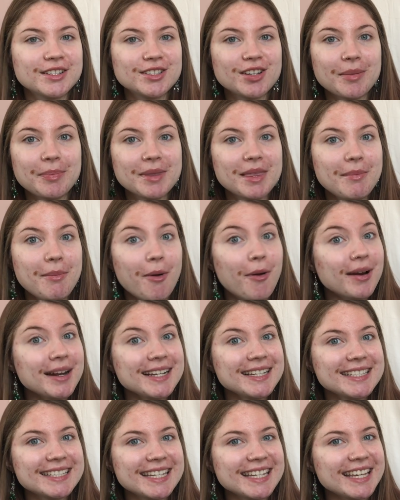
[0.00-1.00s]
Top of the
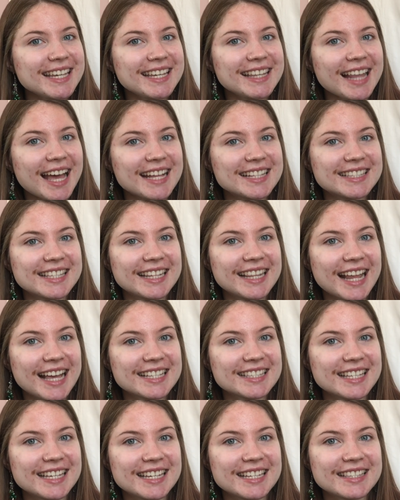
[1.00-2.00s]
morning to you lads and
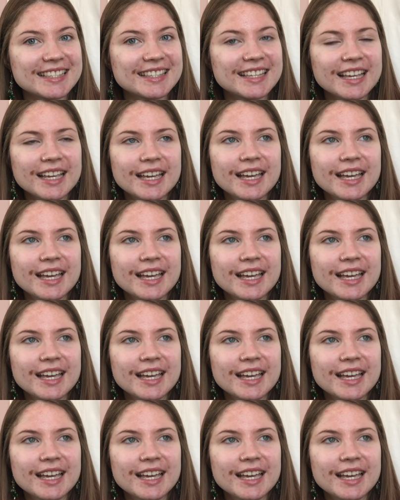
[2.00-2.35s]
lassies,